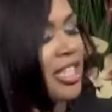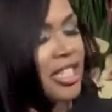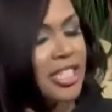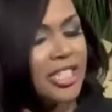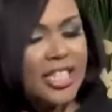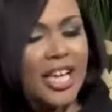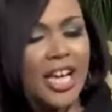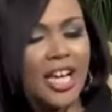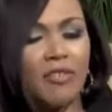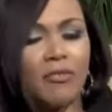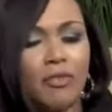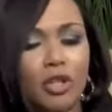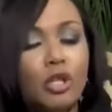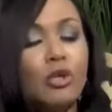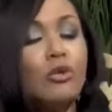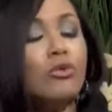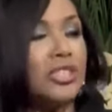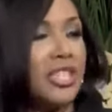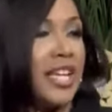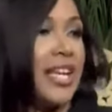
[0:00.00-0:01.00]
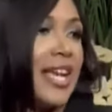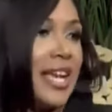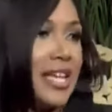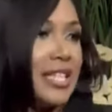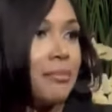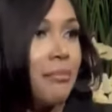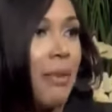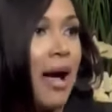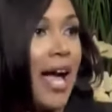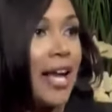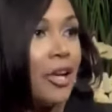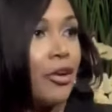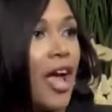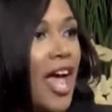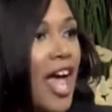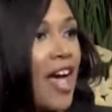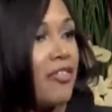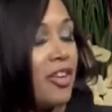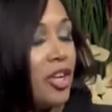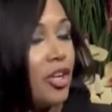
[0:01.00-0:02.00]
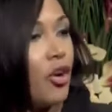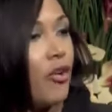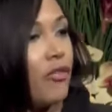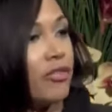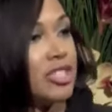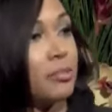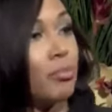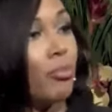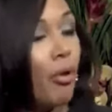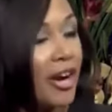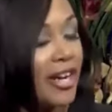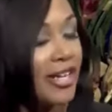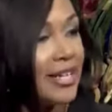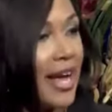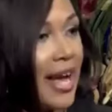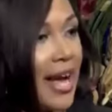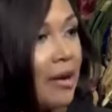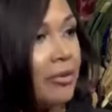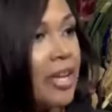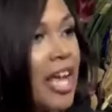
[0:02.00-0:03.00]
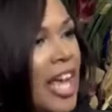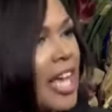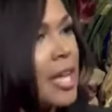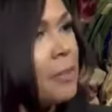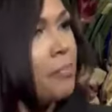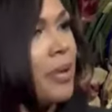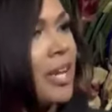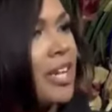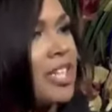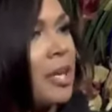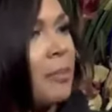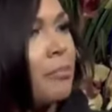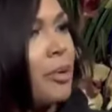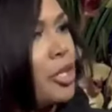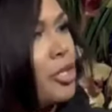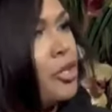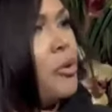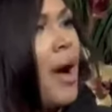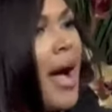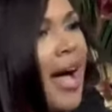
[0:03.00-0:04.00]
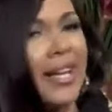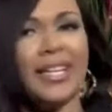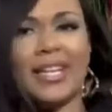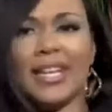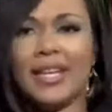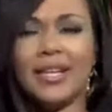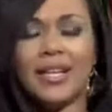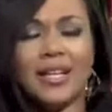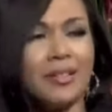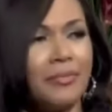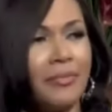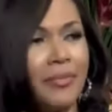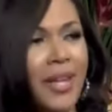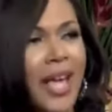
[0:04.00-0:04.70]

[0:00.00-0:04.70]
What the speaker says: Instead of losing his mind or having a nervous breakdown, he picked up a new idea.